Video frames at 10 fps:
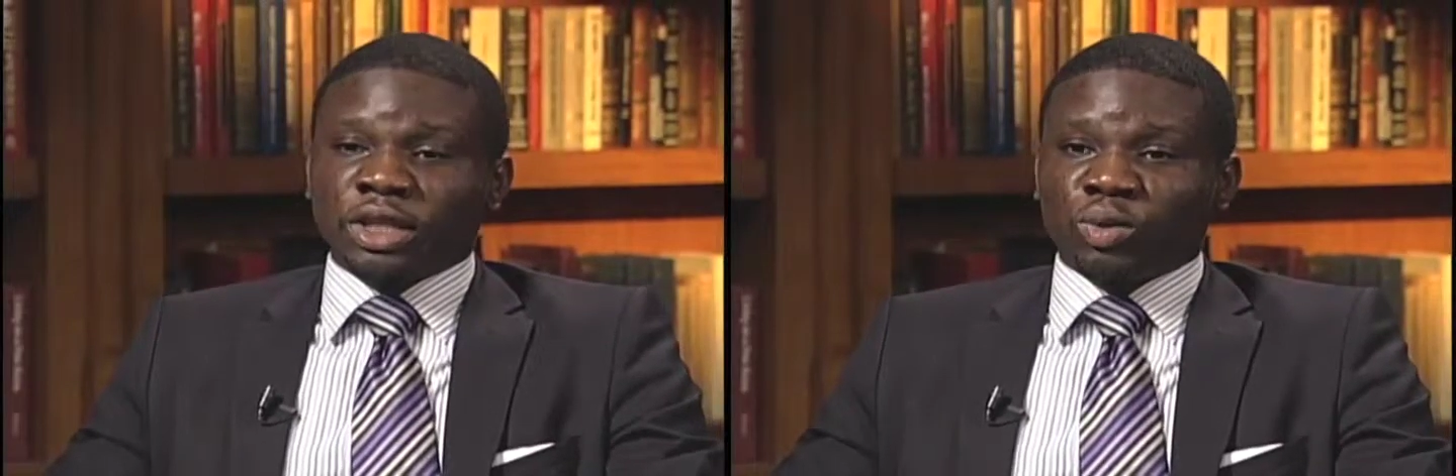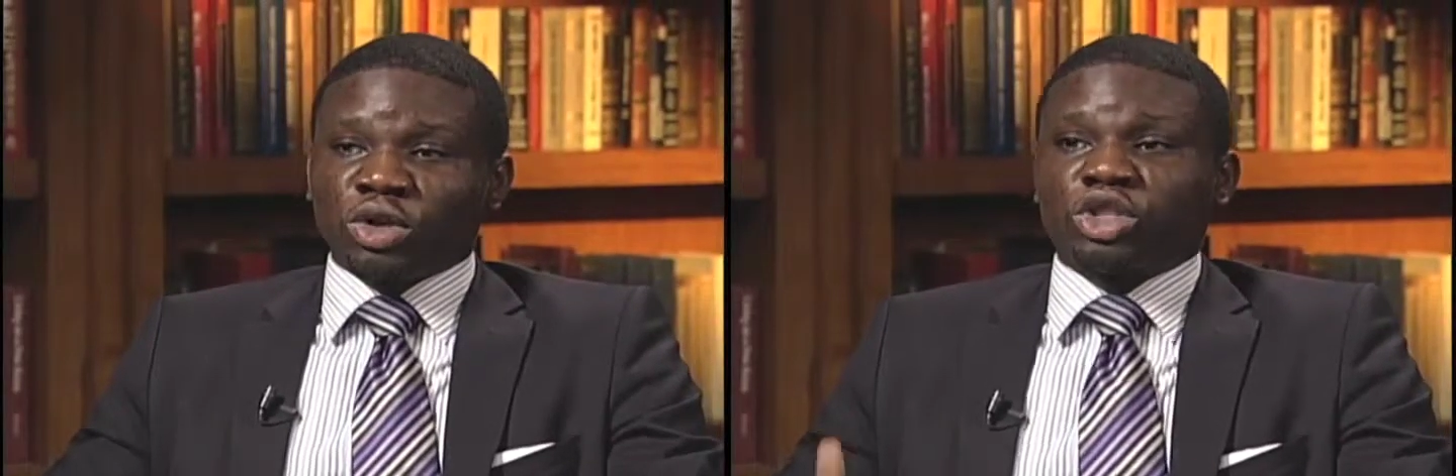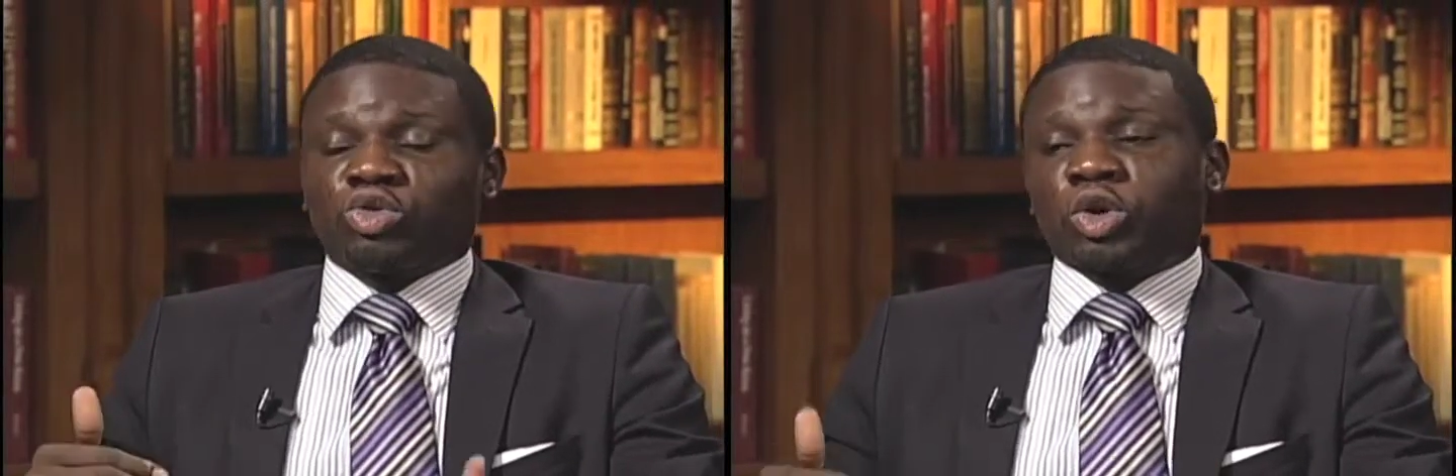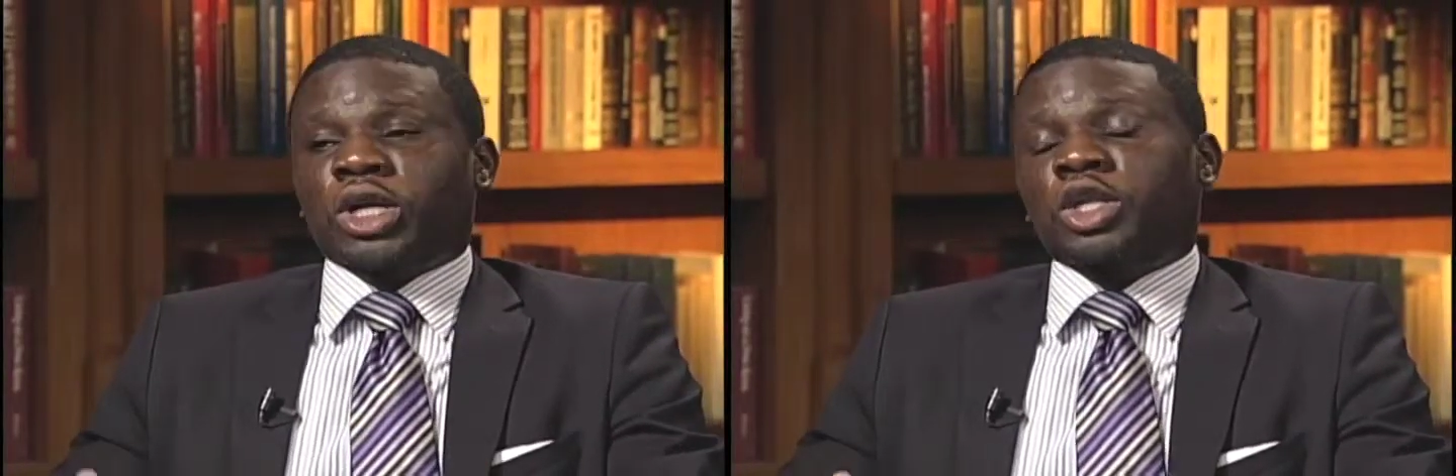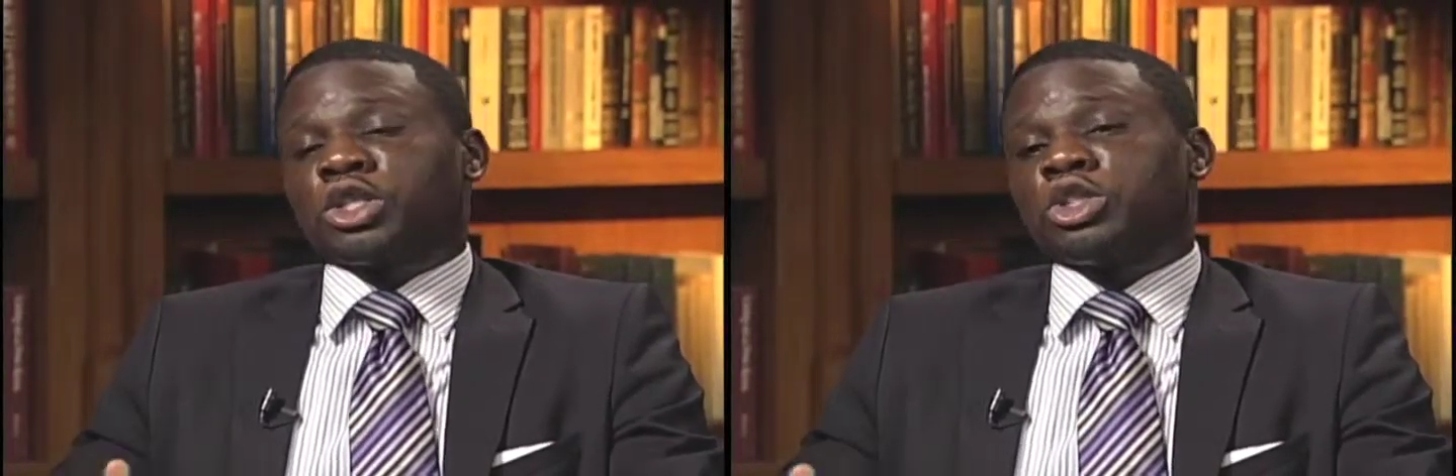we just rolled
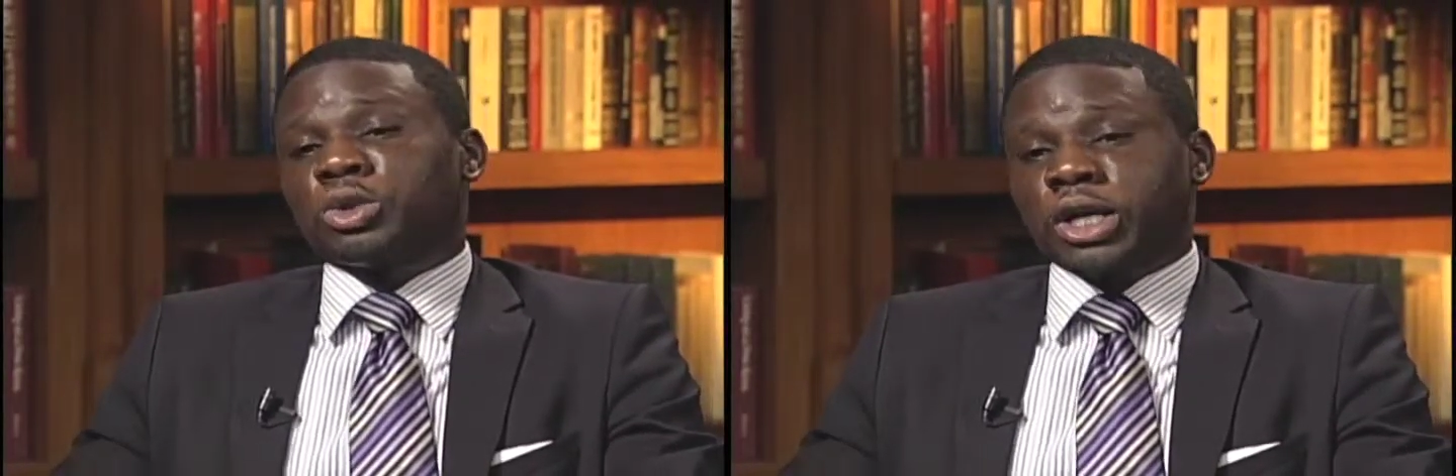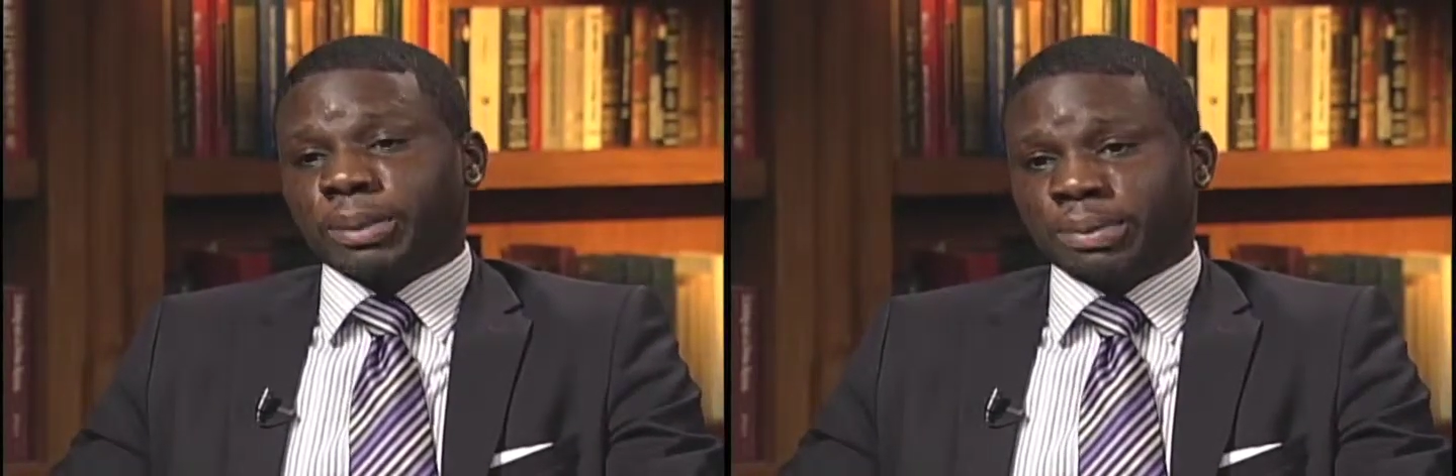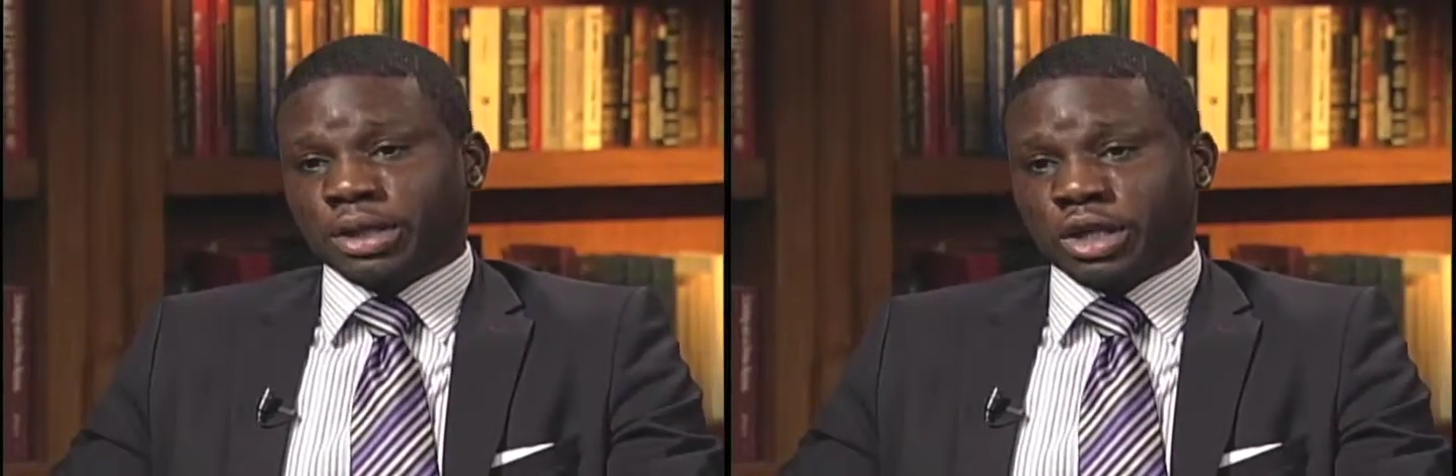out this new company.